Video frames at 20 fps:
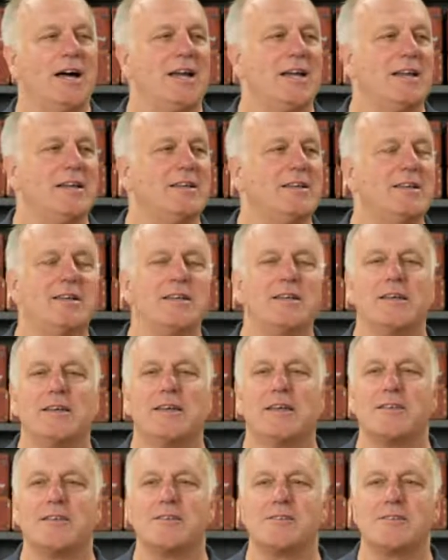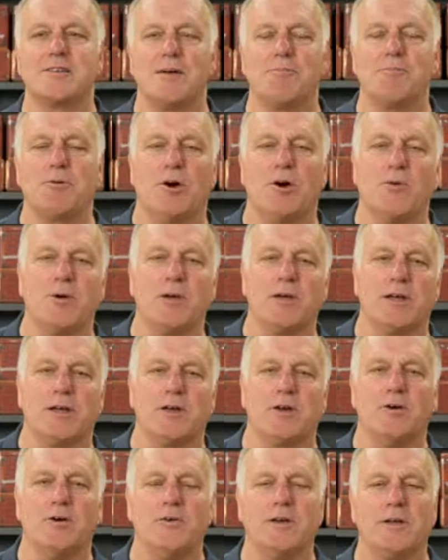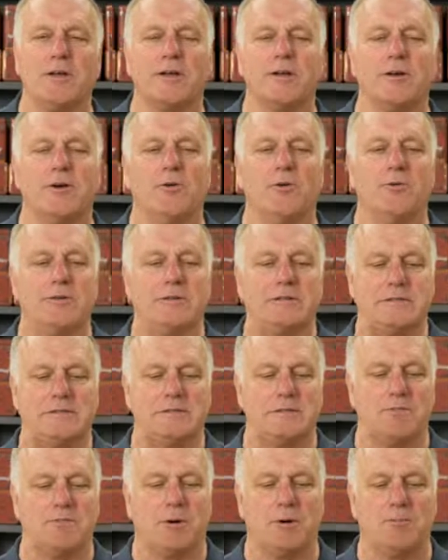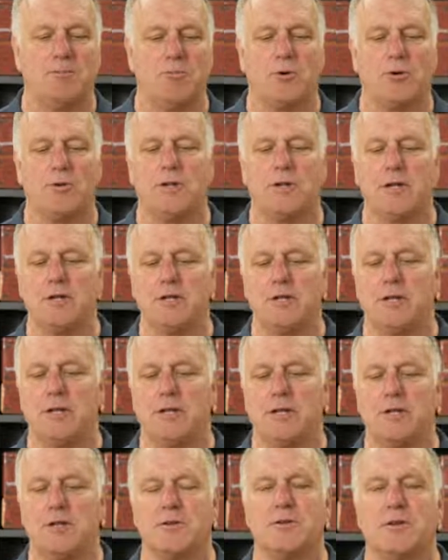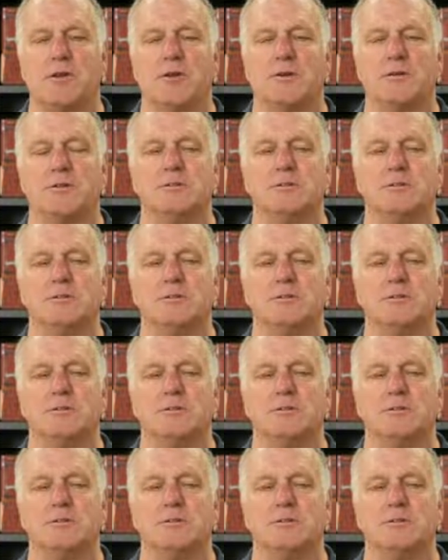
and then it just kept going and going and going, and they bought more than they did any other year.